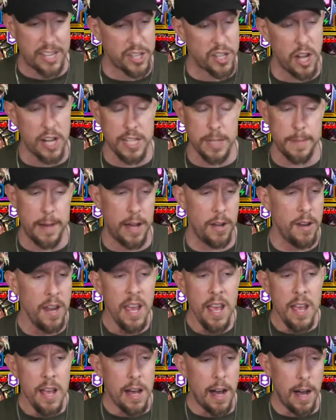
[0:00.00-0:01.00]
talked about
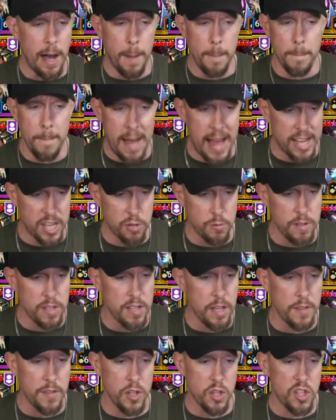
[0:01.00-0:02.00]
uh, masteries
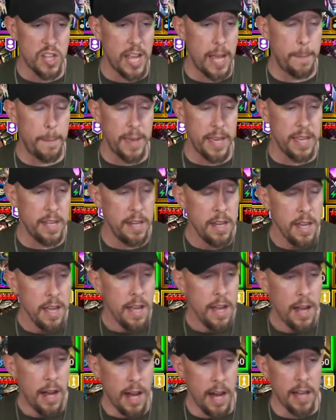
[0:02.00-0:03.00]
on this champion.
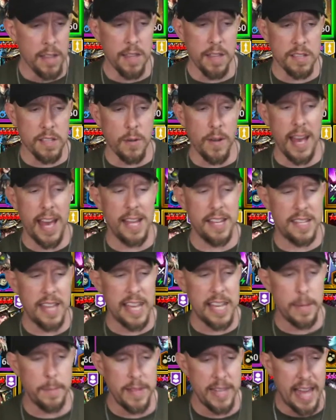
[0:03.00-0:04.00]
Uh, let's go ahead and
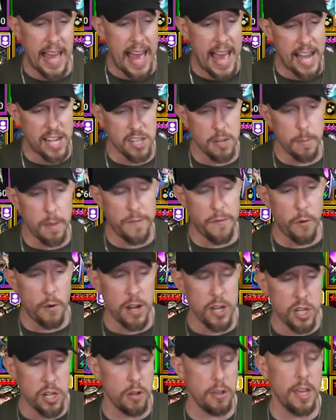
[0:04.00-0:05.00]
take him into action. Before
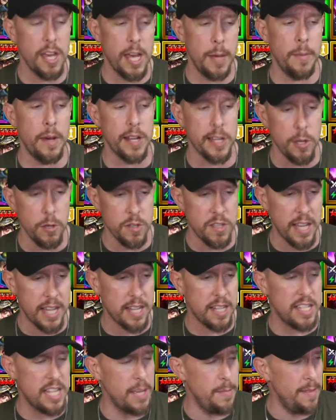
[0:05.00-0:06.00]
I show you him on a Go
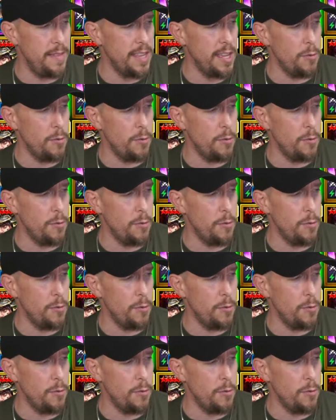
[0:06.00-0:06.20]
Second team in the